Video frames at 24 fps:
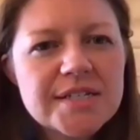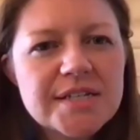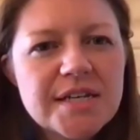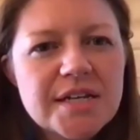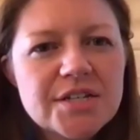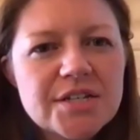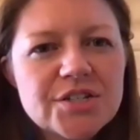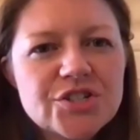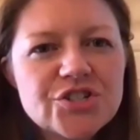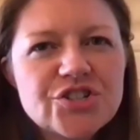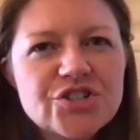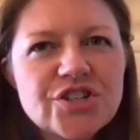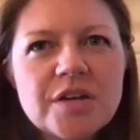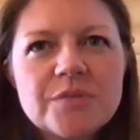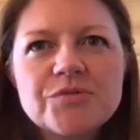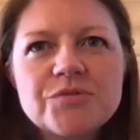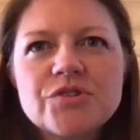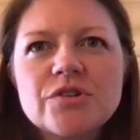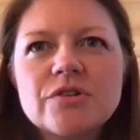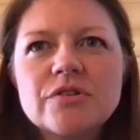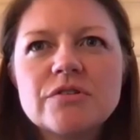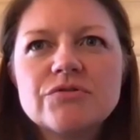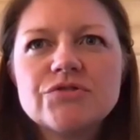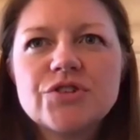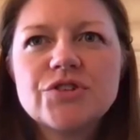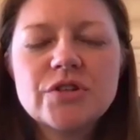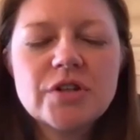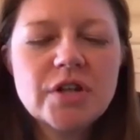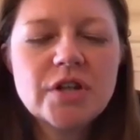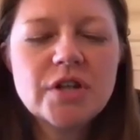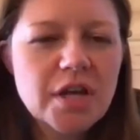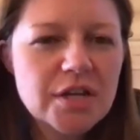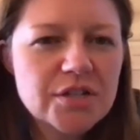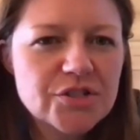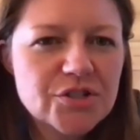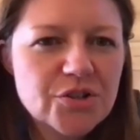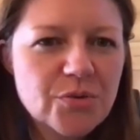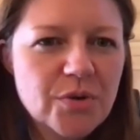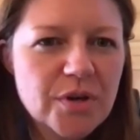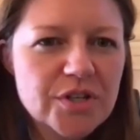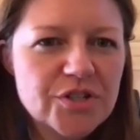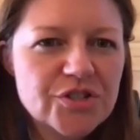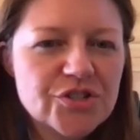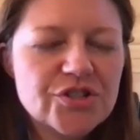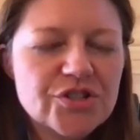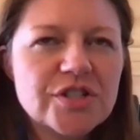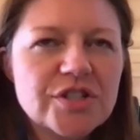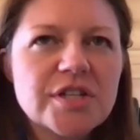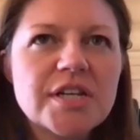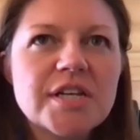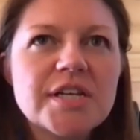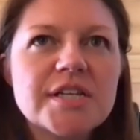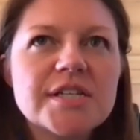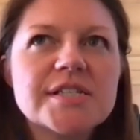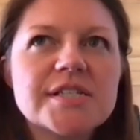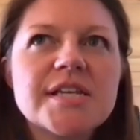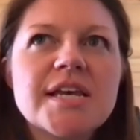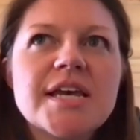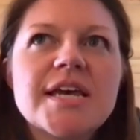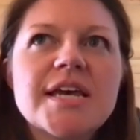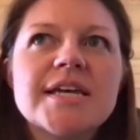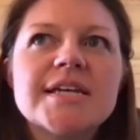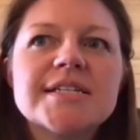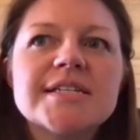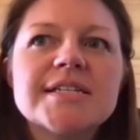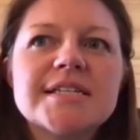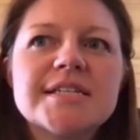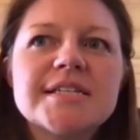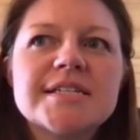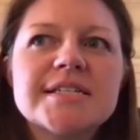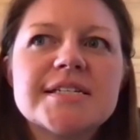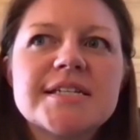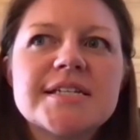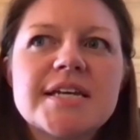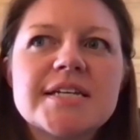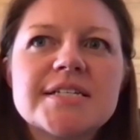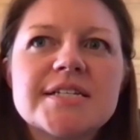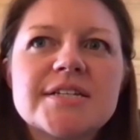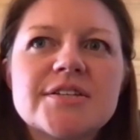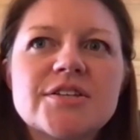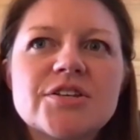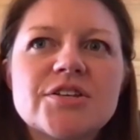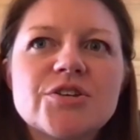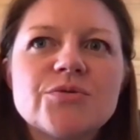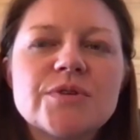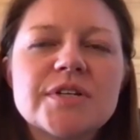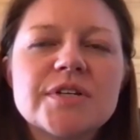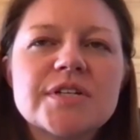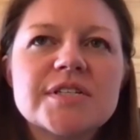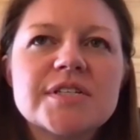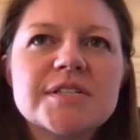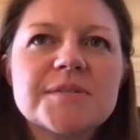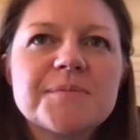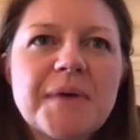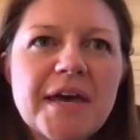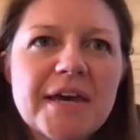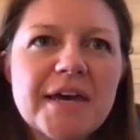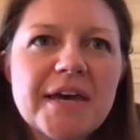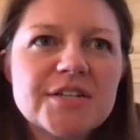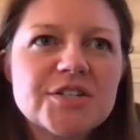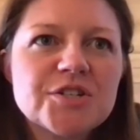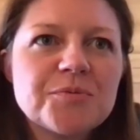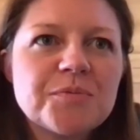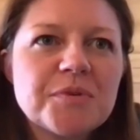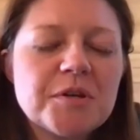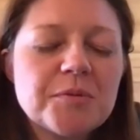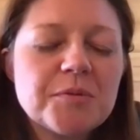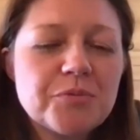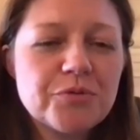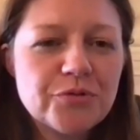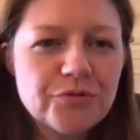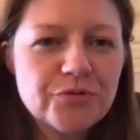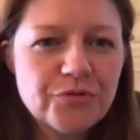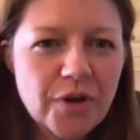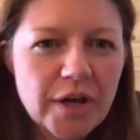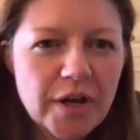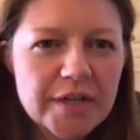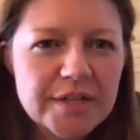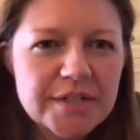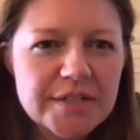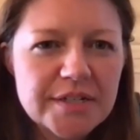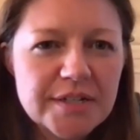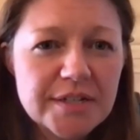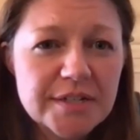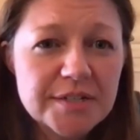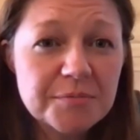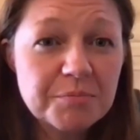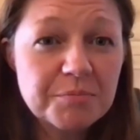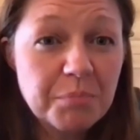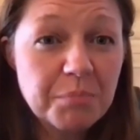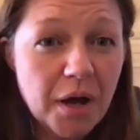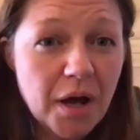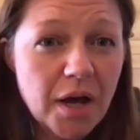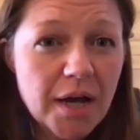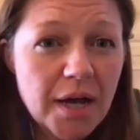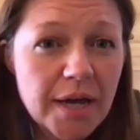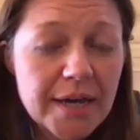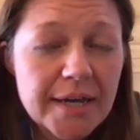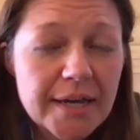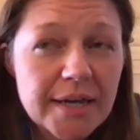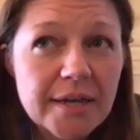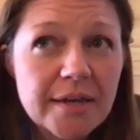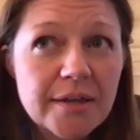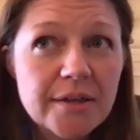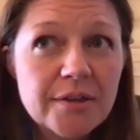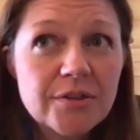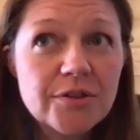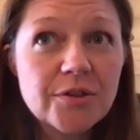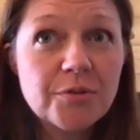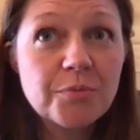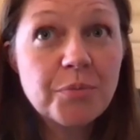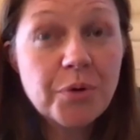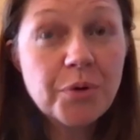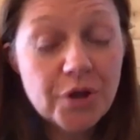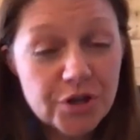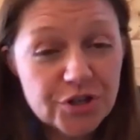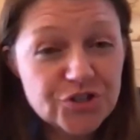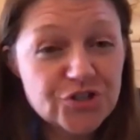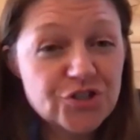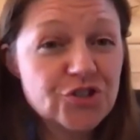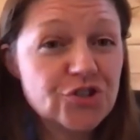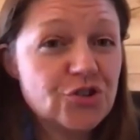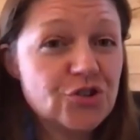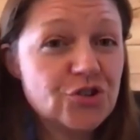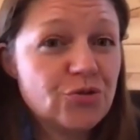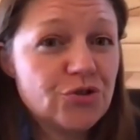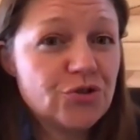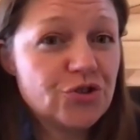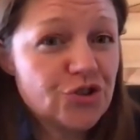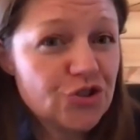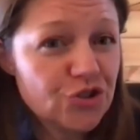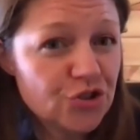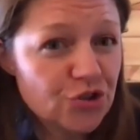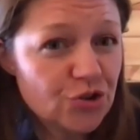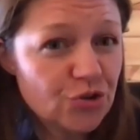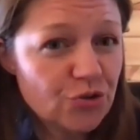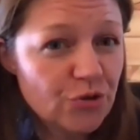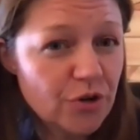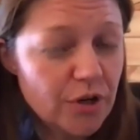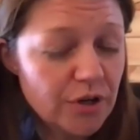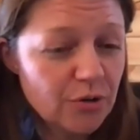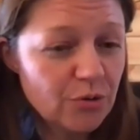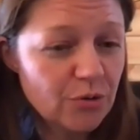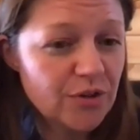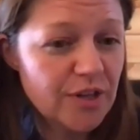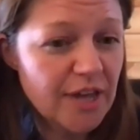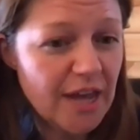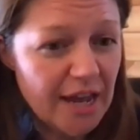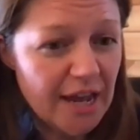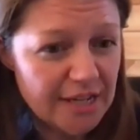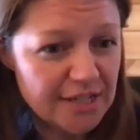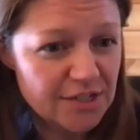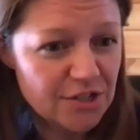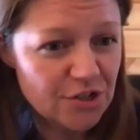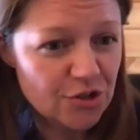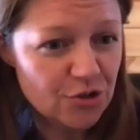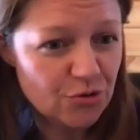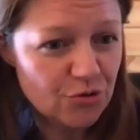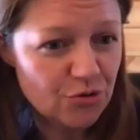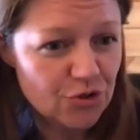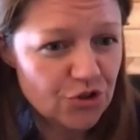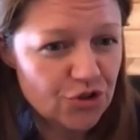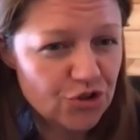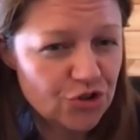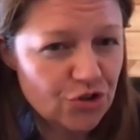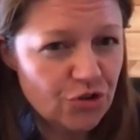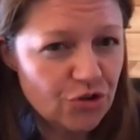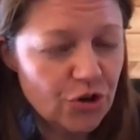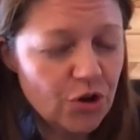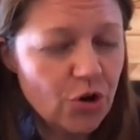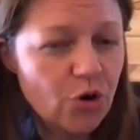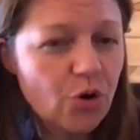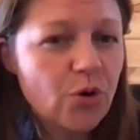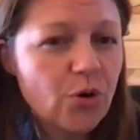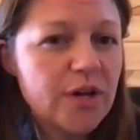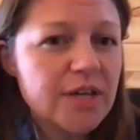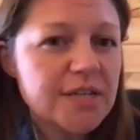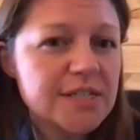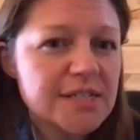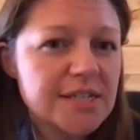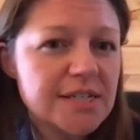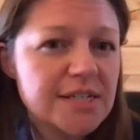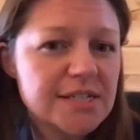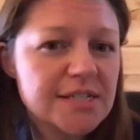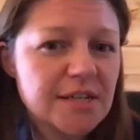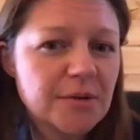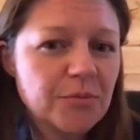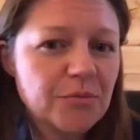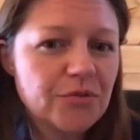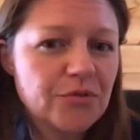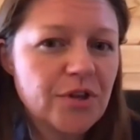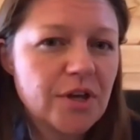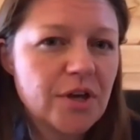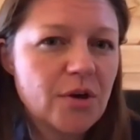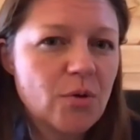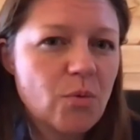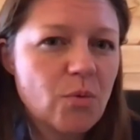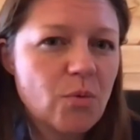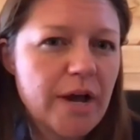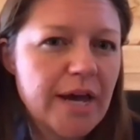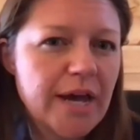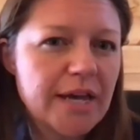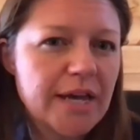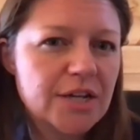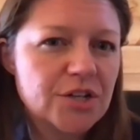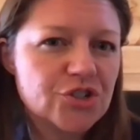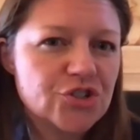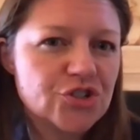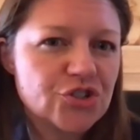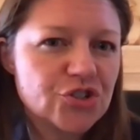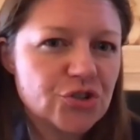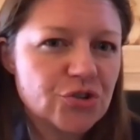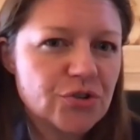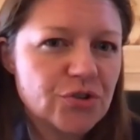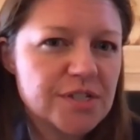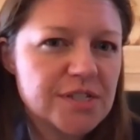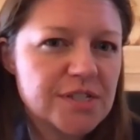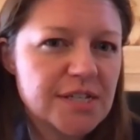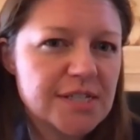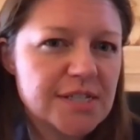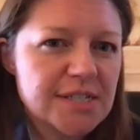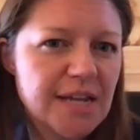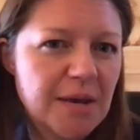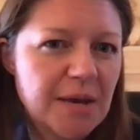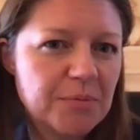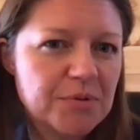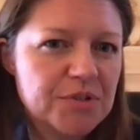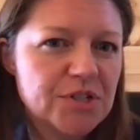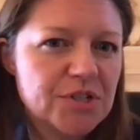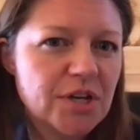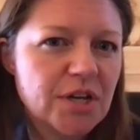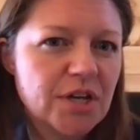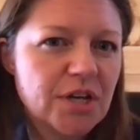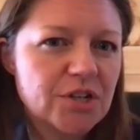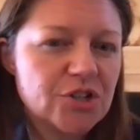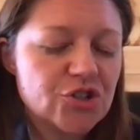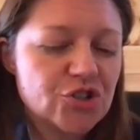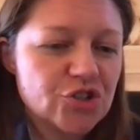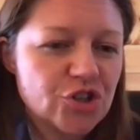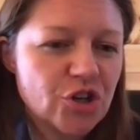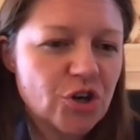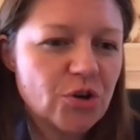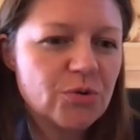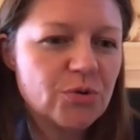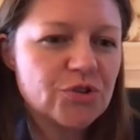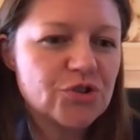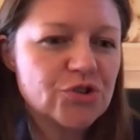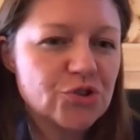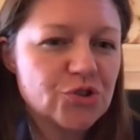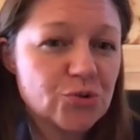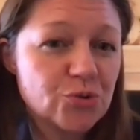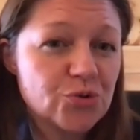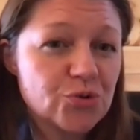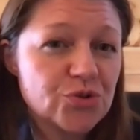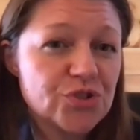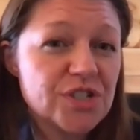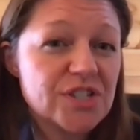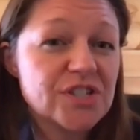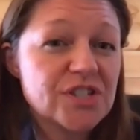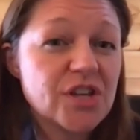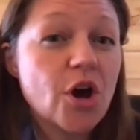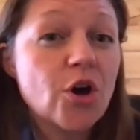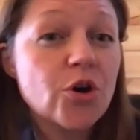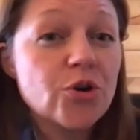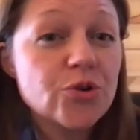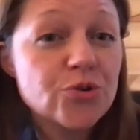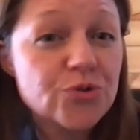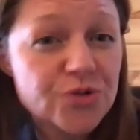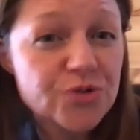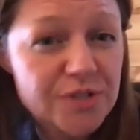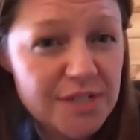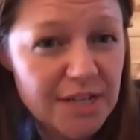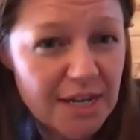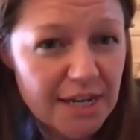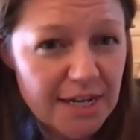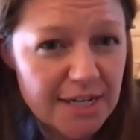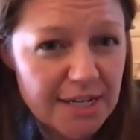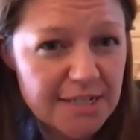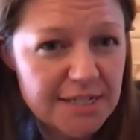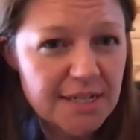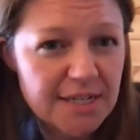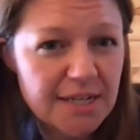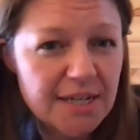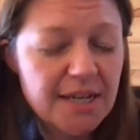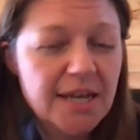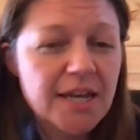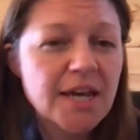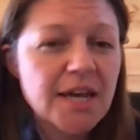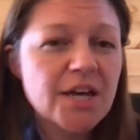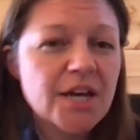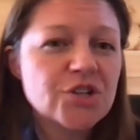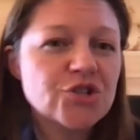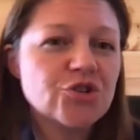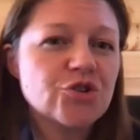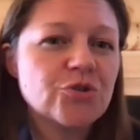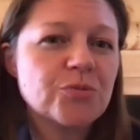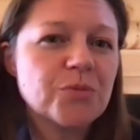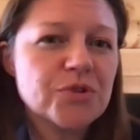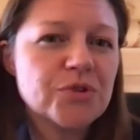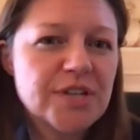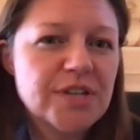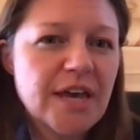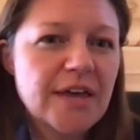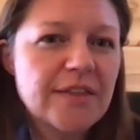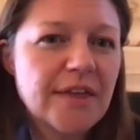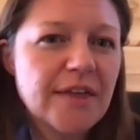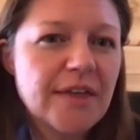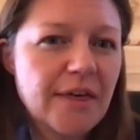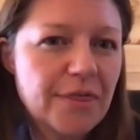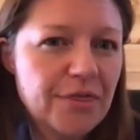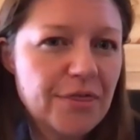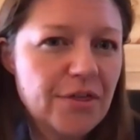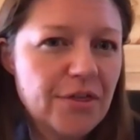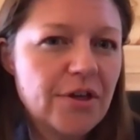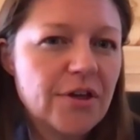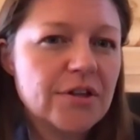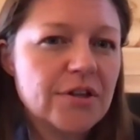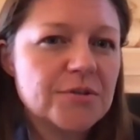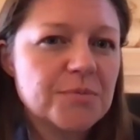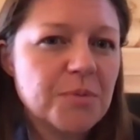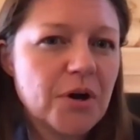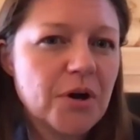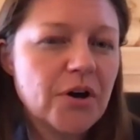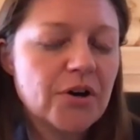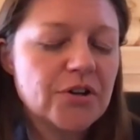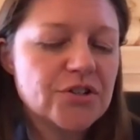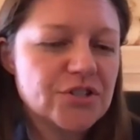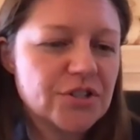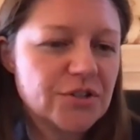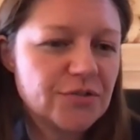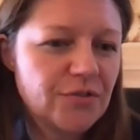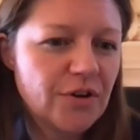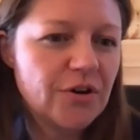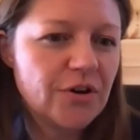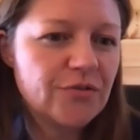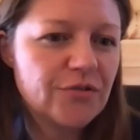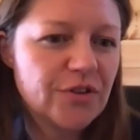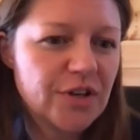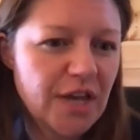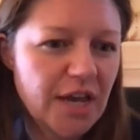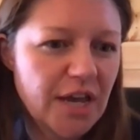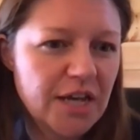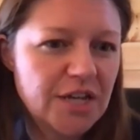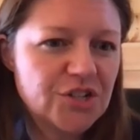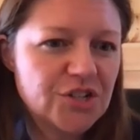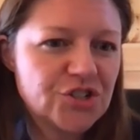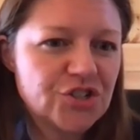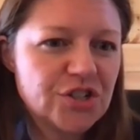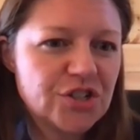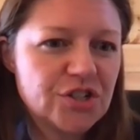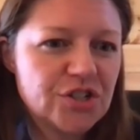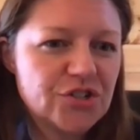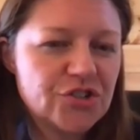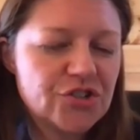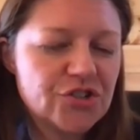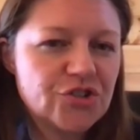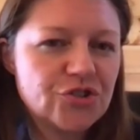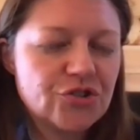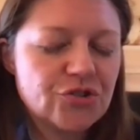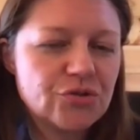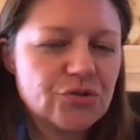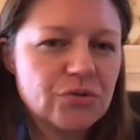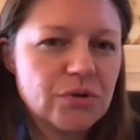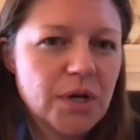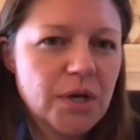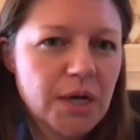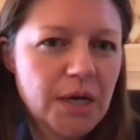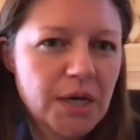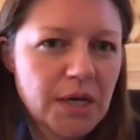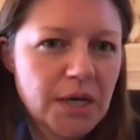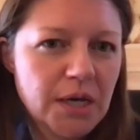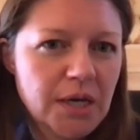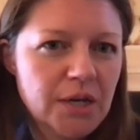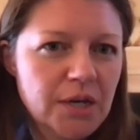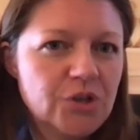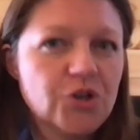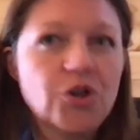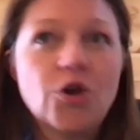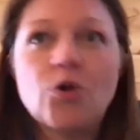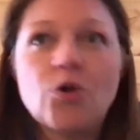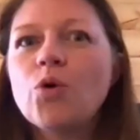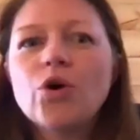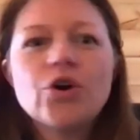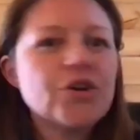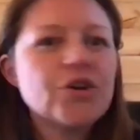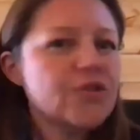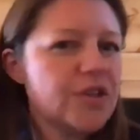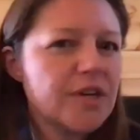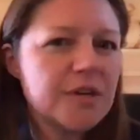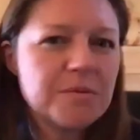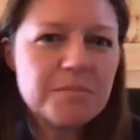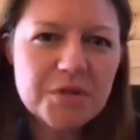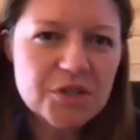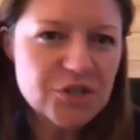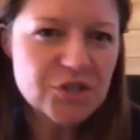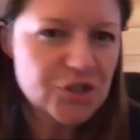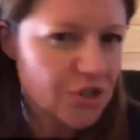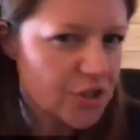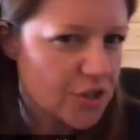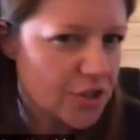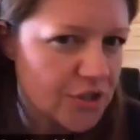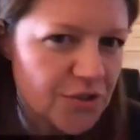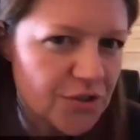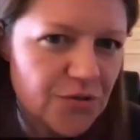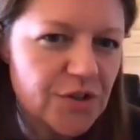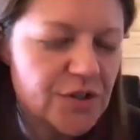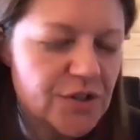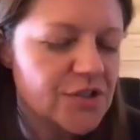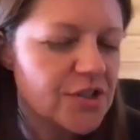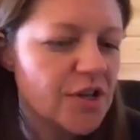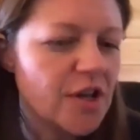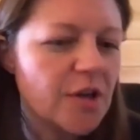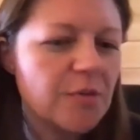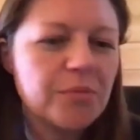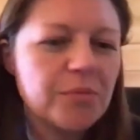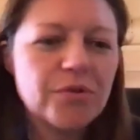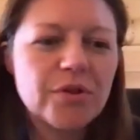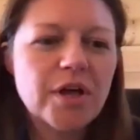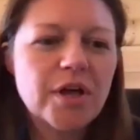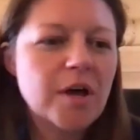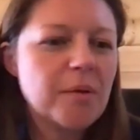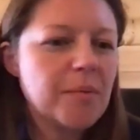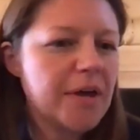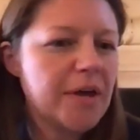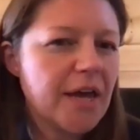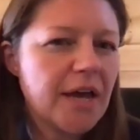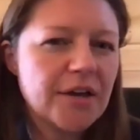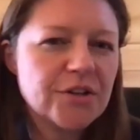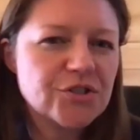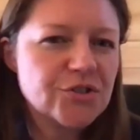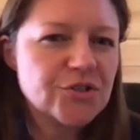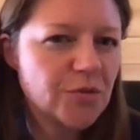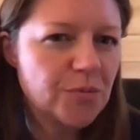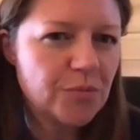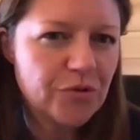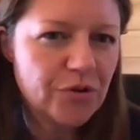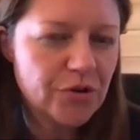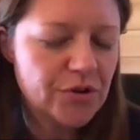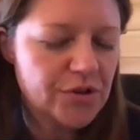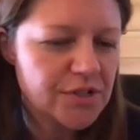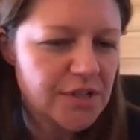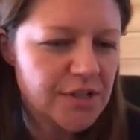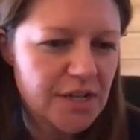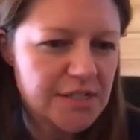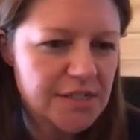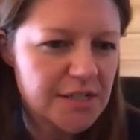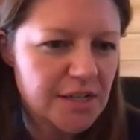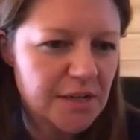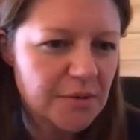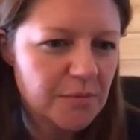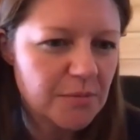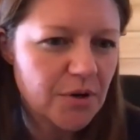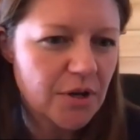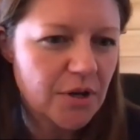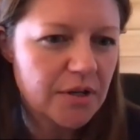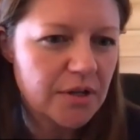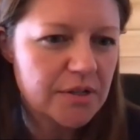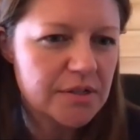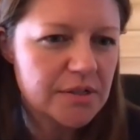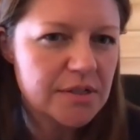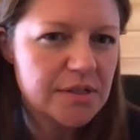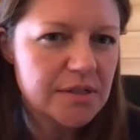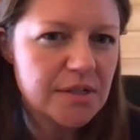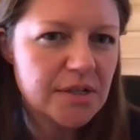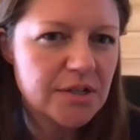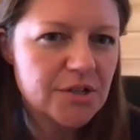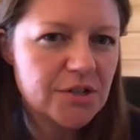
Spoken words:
data, James, so last question is this data that you would expect to be provided by the person you're insuring, or the asset you're insuring, or is it something where insurance has an appetite to go and source its own data to almost get that third party verification as to, what are the emissions, for example, coming out of a processing plant?